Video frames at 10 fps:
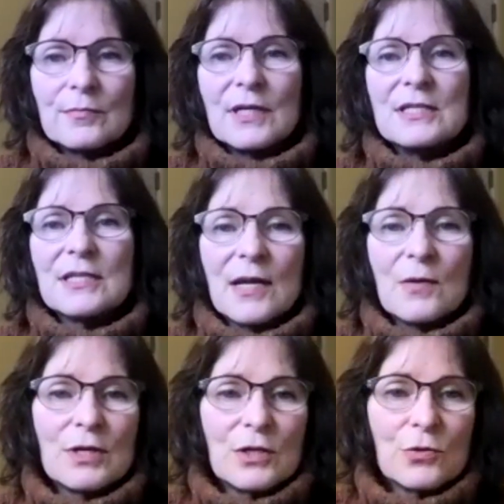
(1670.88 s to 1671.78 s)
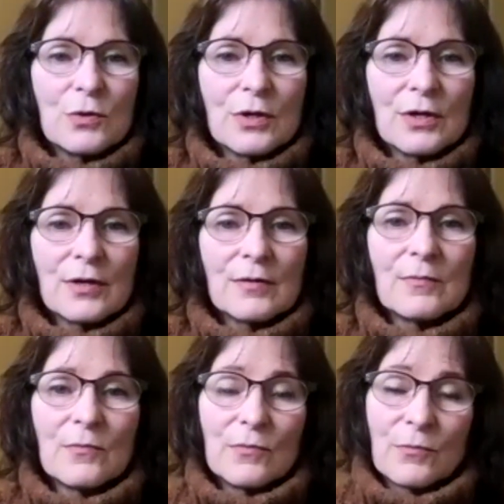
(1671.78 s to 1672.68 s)
indicate what
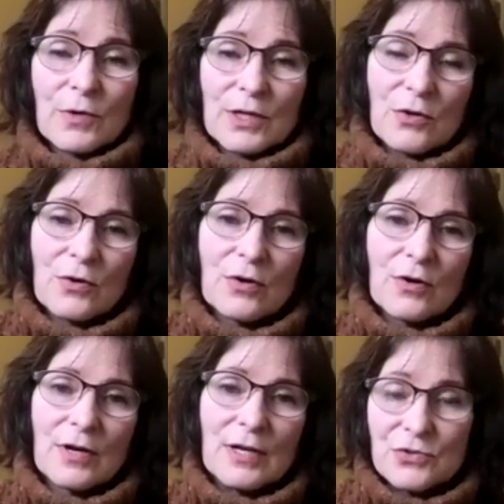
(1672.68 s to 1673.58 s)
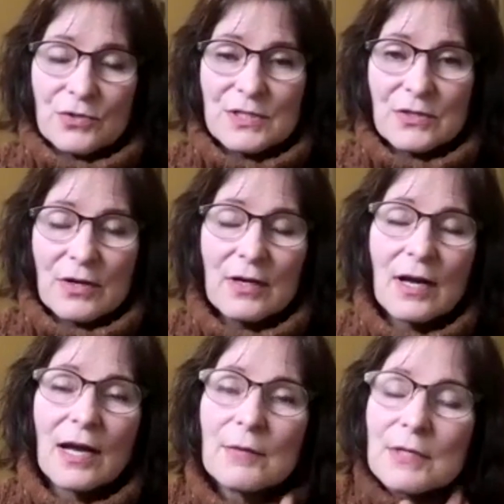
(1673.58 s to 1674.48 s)
your interests are.
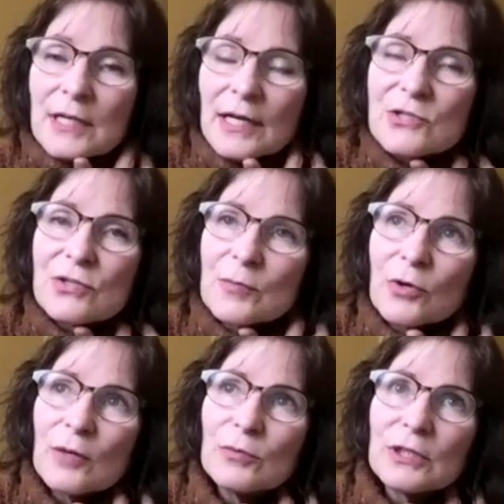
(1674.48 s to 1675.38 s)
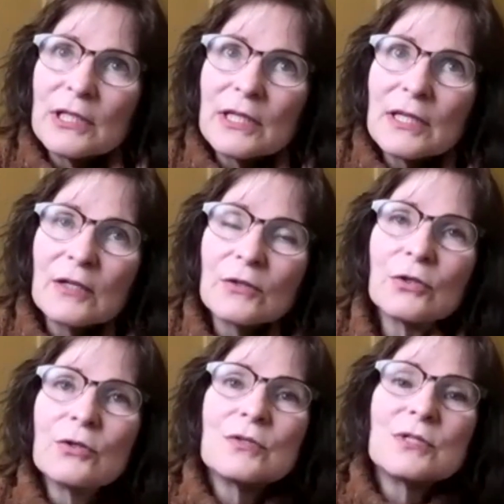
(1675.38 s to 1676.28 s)
I would actually probably
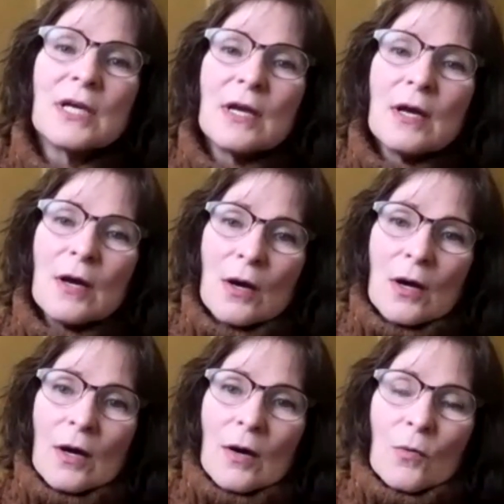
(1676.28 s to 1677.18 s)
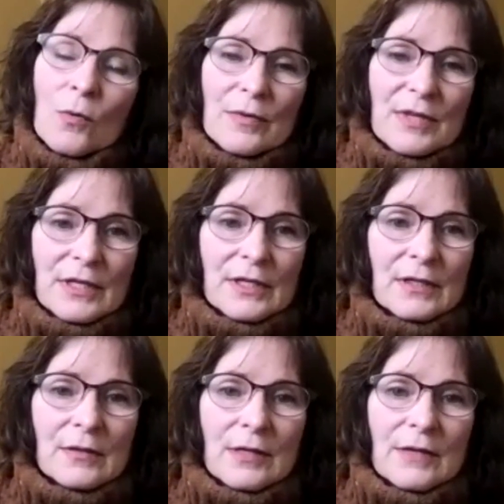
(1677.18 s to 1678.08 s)
include
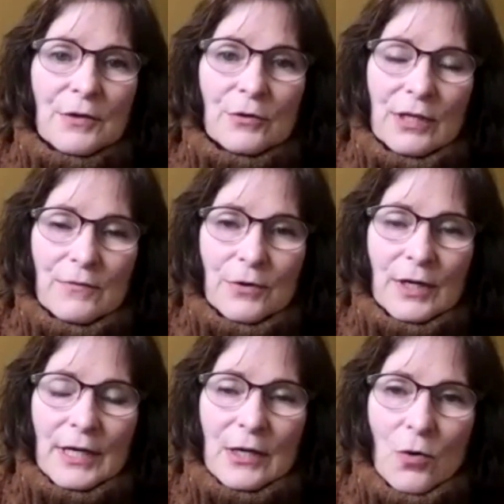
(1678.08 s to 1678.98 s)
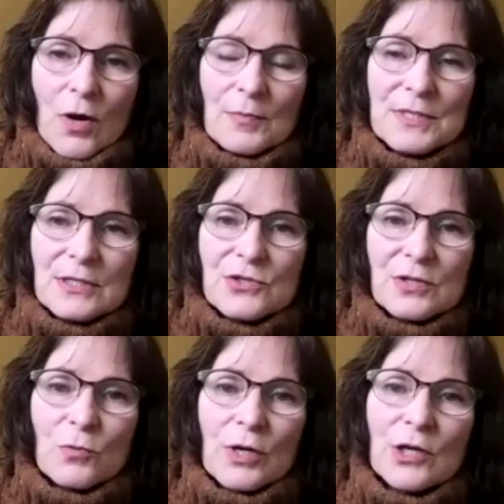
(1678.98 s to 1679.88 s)
if you're looking for a co-op
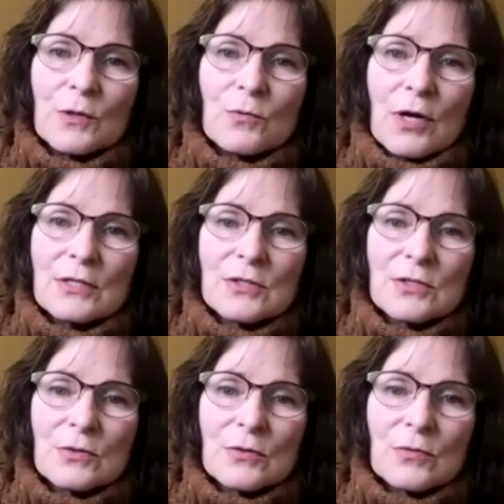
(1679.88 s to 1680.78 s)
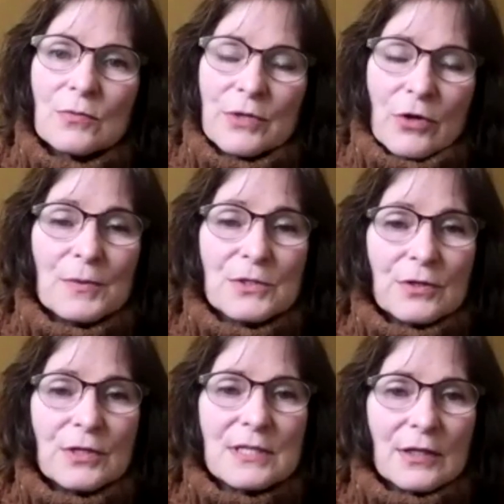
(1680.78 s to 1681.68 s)
position, what you would want to, the
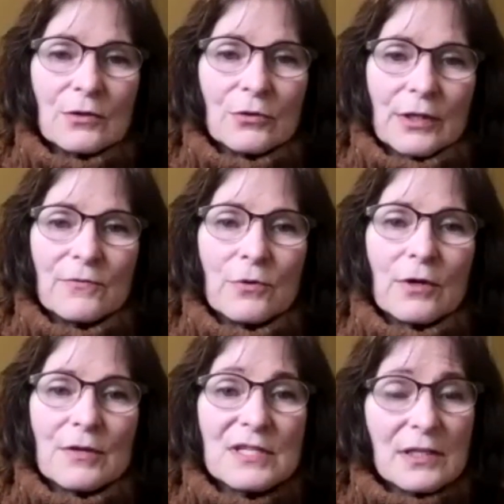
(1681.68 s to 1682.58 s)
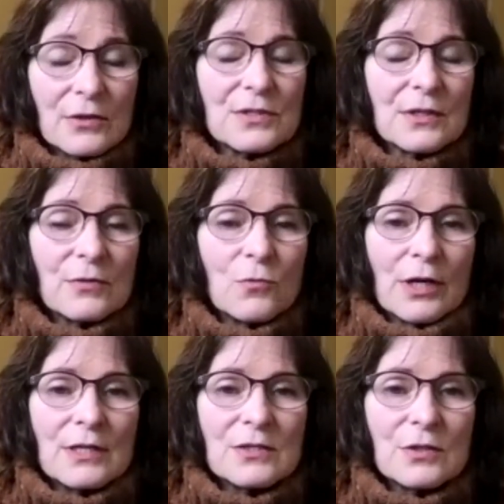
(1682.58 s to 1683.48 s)
opportunities that you're looking for, or the skills that you're
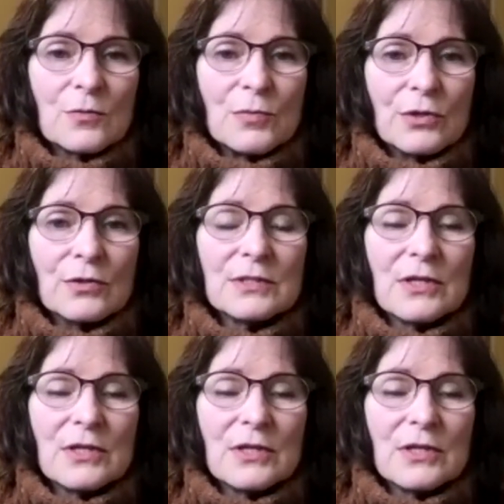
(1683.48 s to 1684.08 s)
wanting to build